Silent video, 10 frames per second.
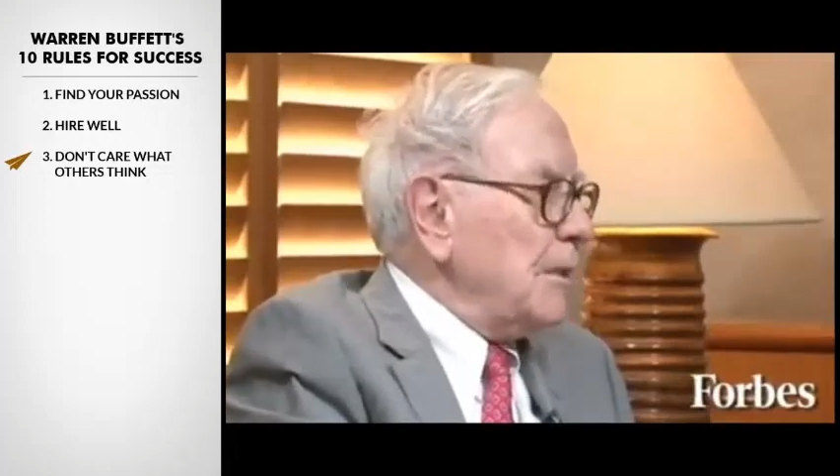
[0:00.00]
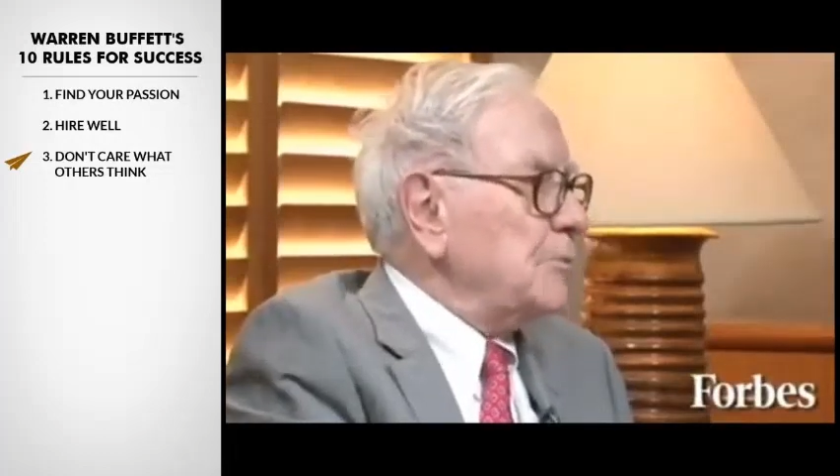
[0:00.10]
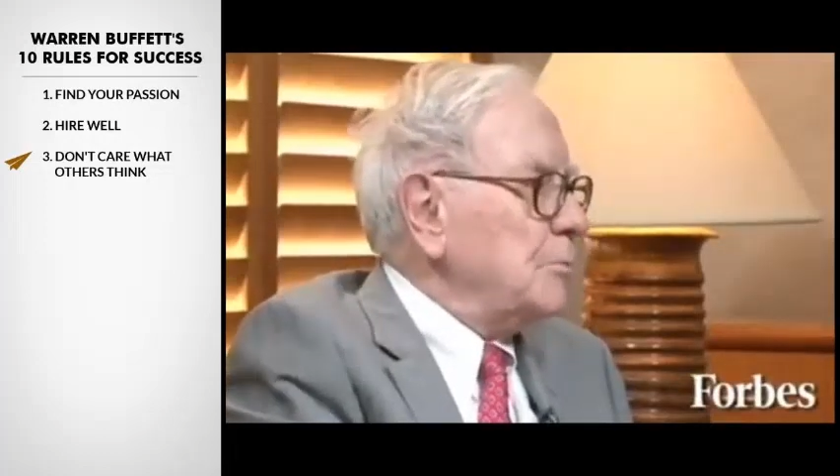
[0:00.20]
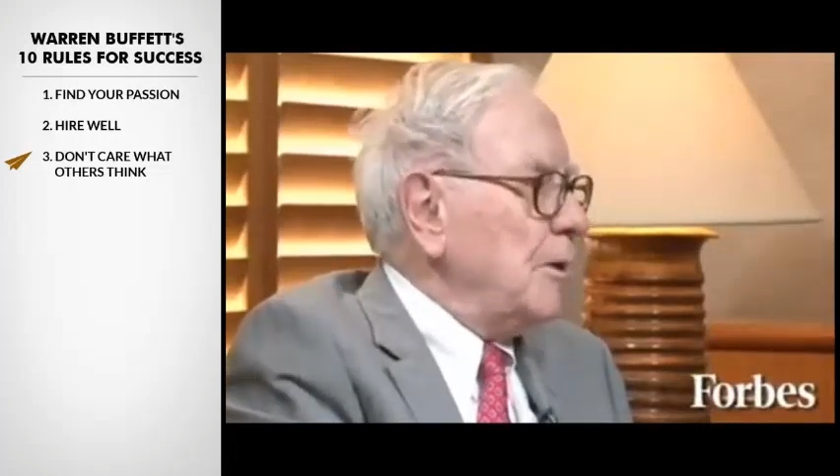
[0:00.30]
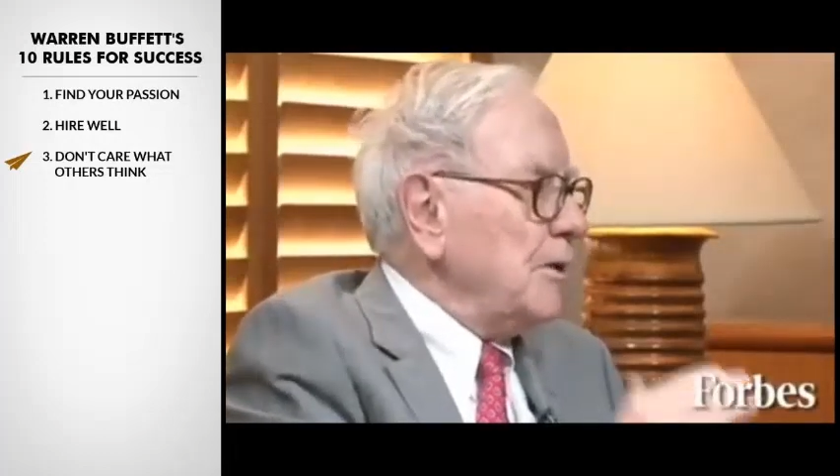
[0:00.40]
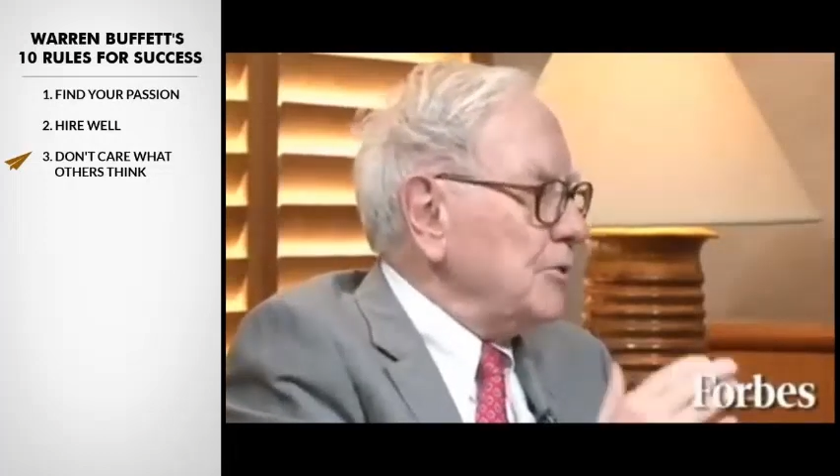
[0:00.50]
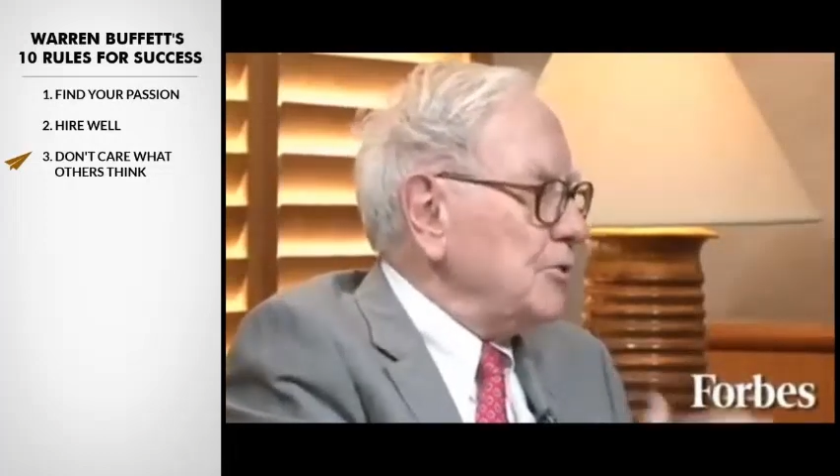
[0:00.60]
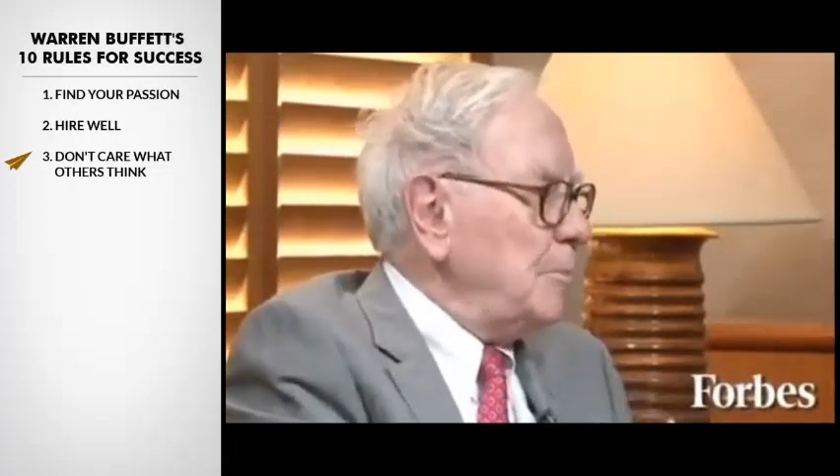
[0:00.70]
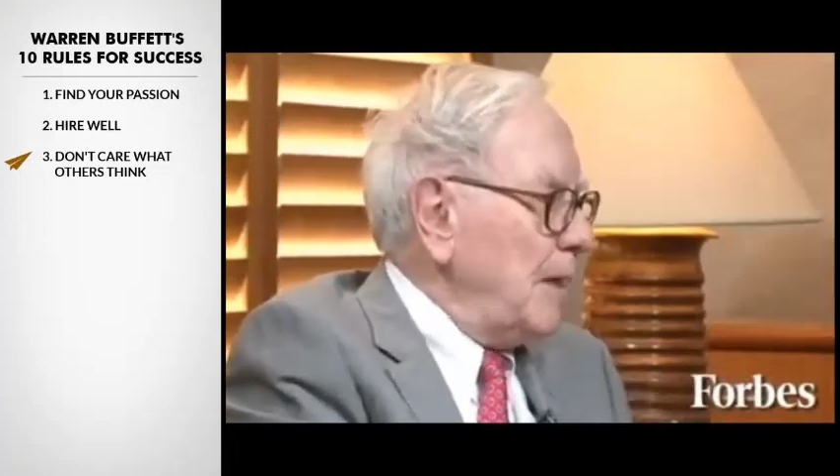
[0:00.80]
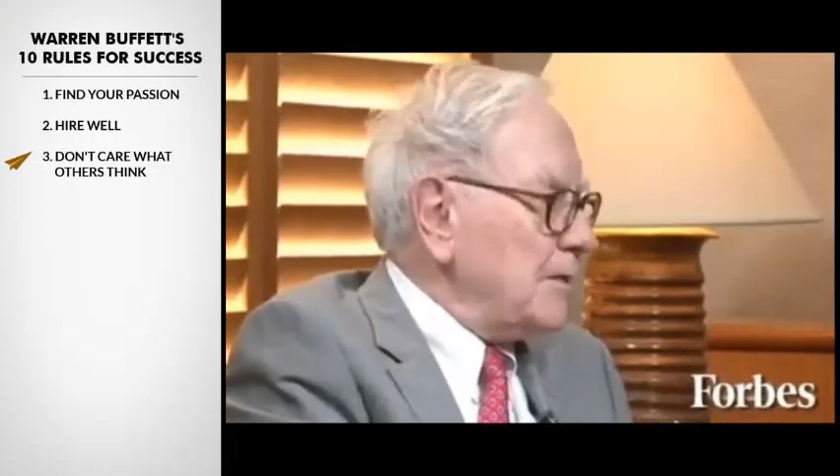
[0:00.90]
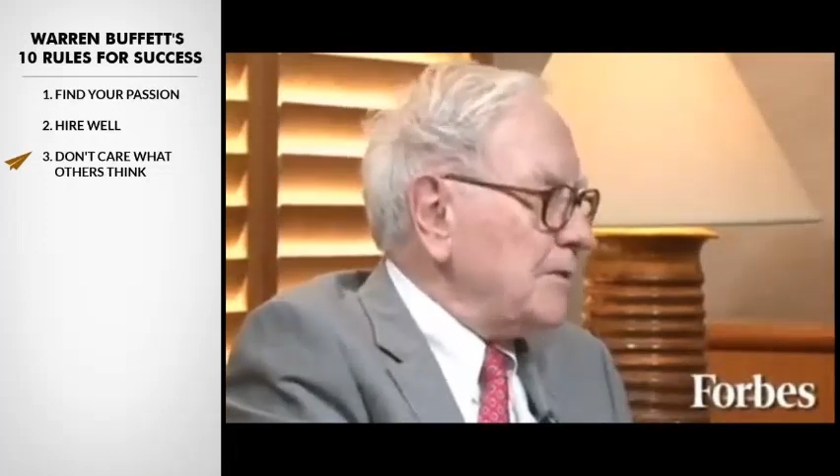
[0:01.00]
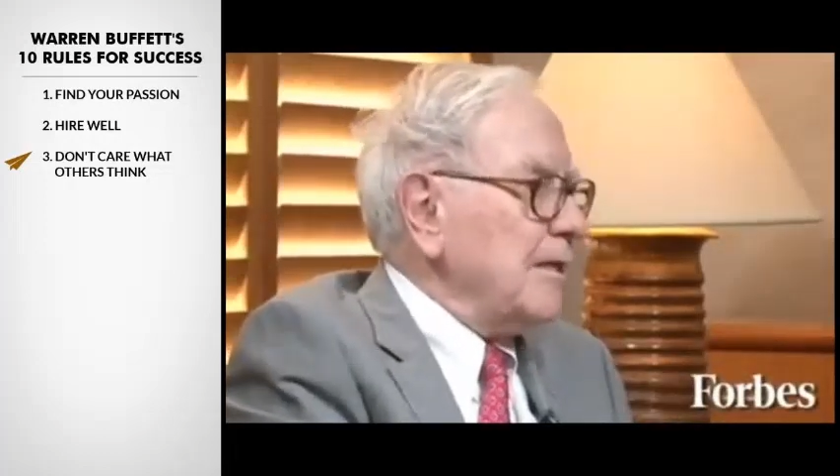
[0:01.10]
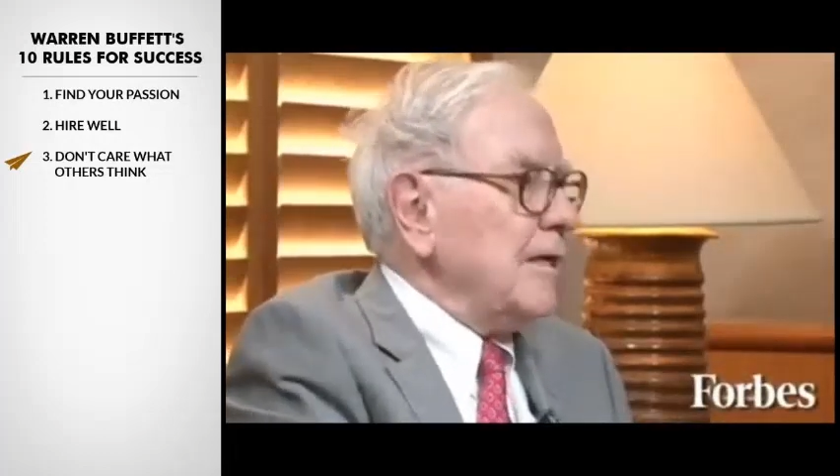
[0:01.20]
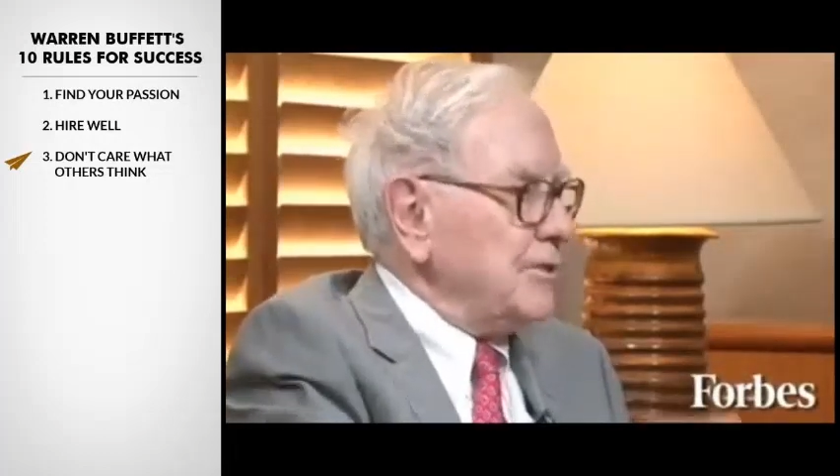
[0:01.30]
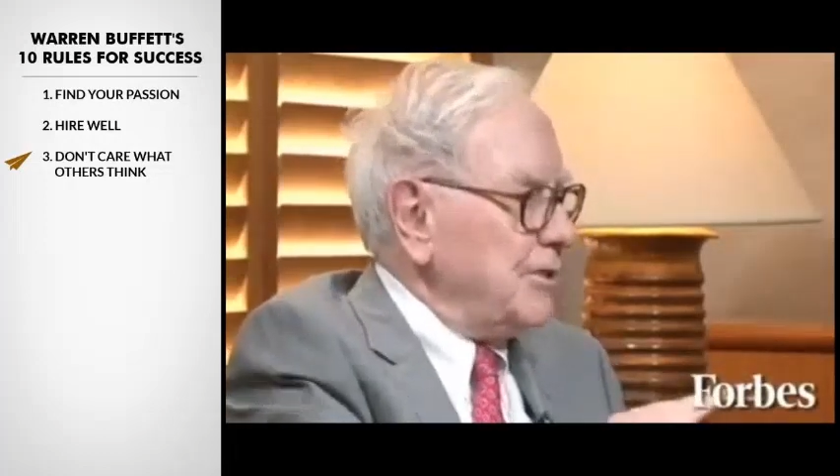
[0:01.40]
but I'm smart in
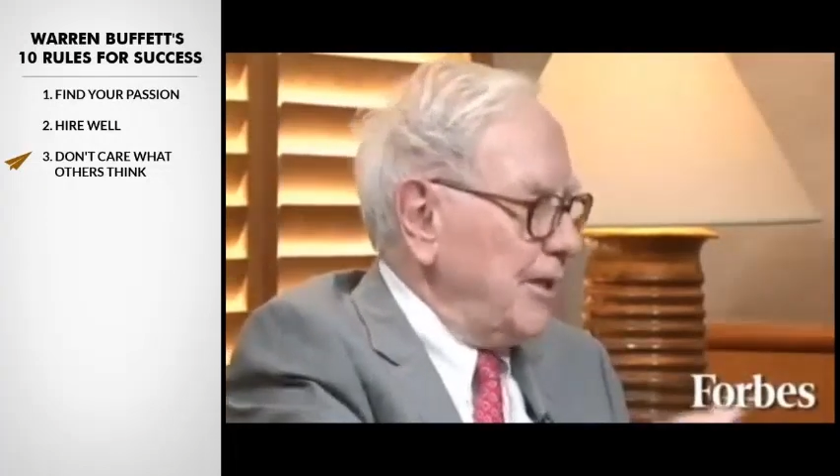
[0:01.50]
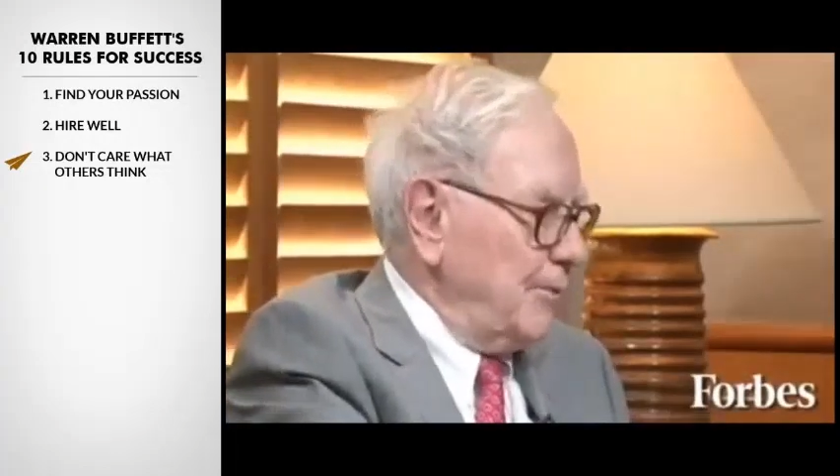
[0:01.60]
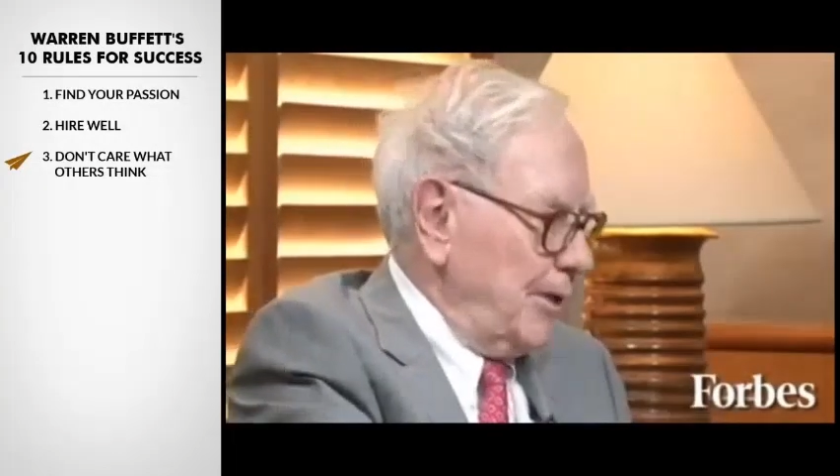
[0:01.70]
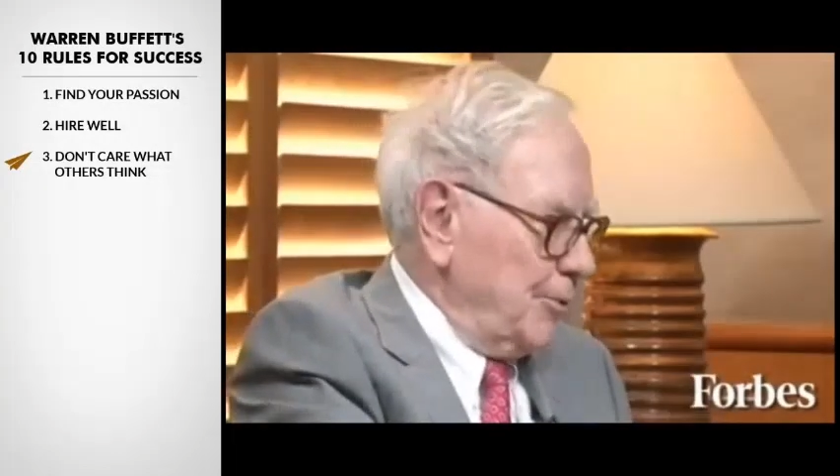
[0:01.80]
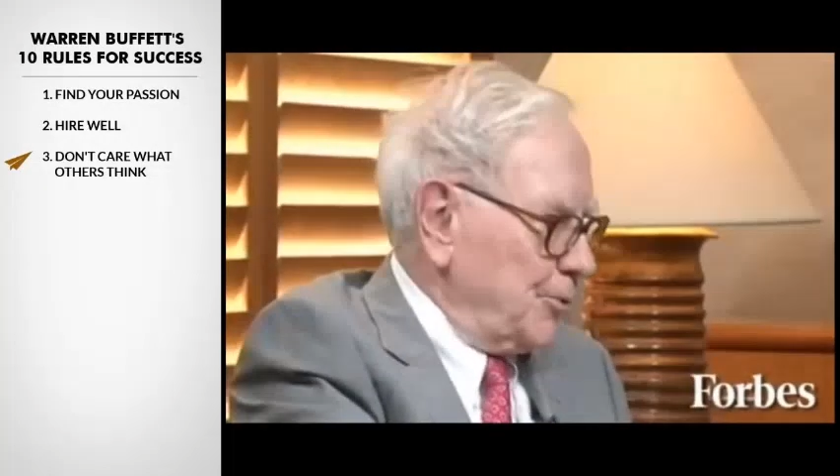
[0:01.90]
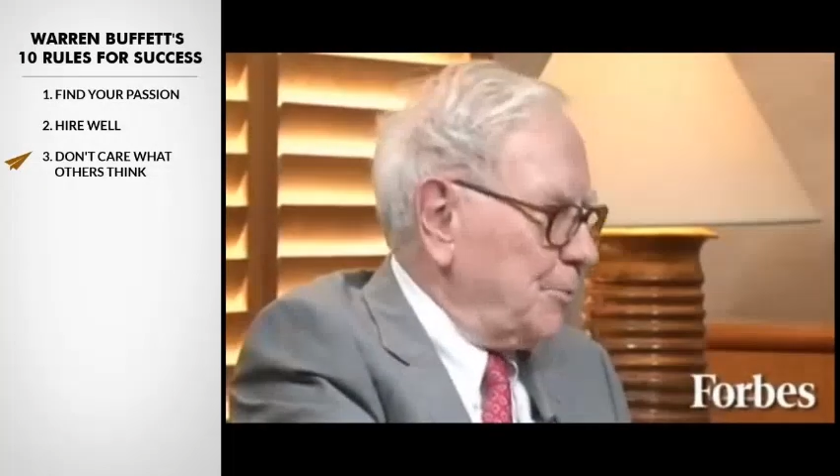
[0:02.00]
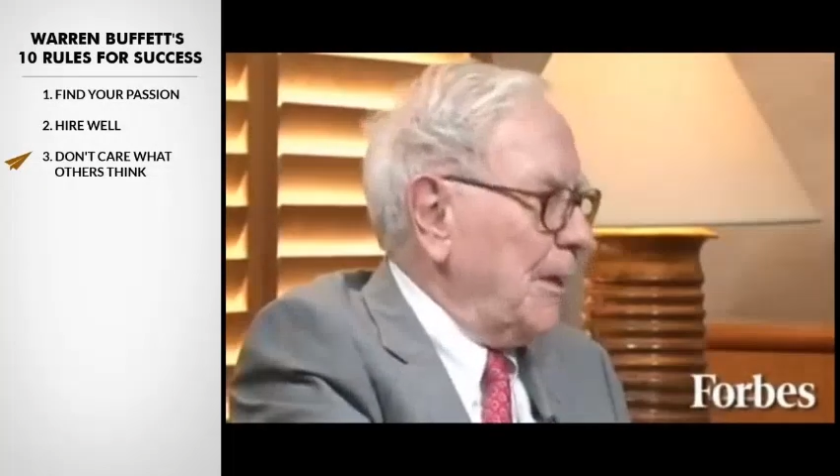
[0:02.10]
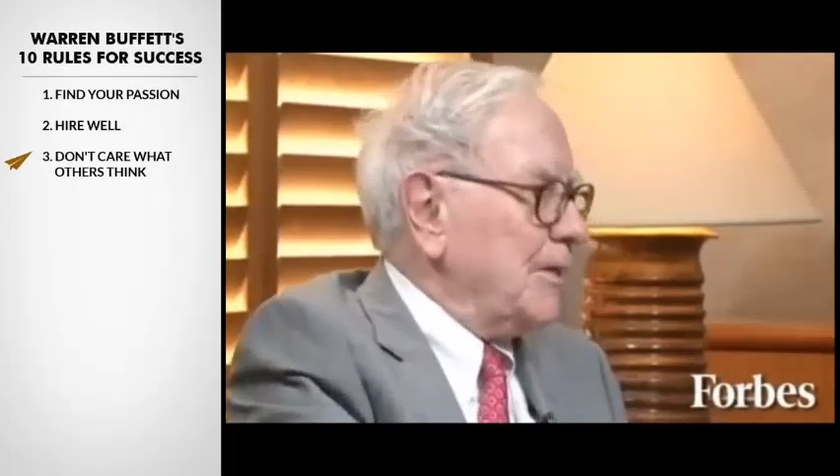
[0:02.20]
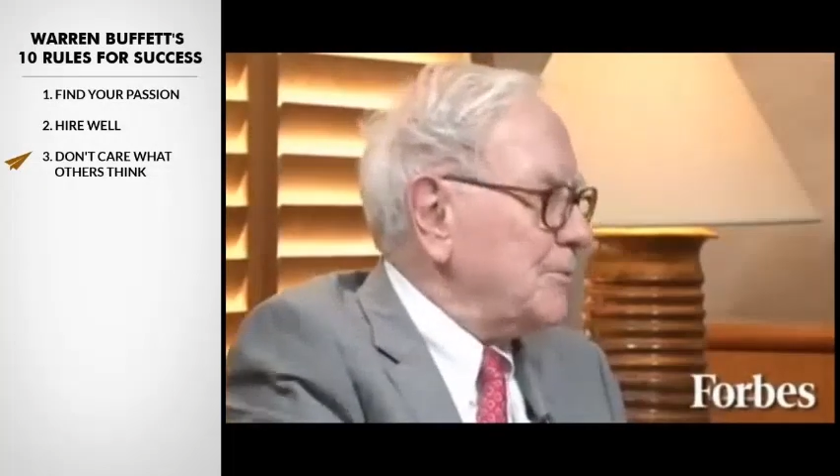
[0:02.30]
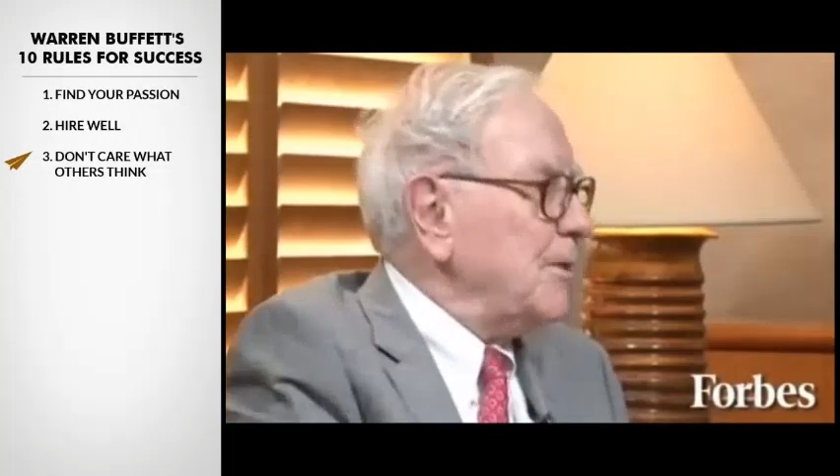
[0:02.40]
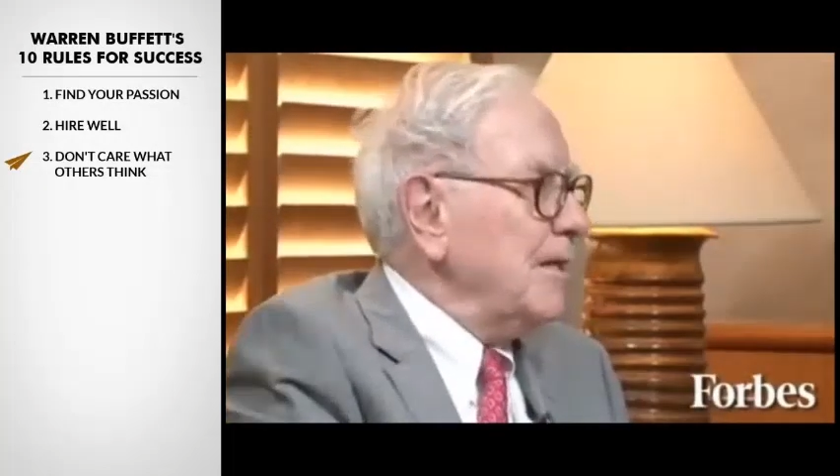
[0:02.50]
spots, and I stay around those spots.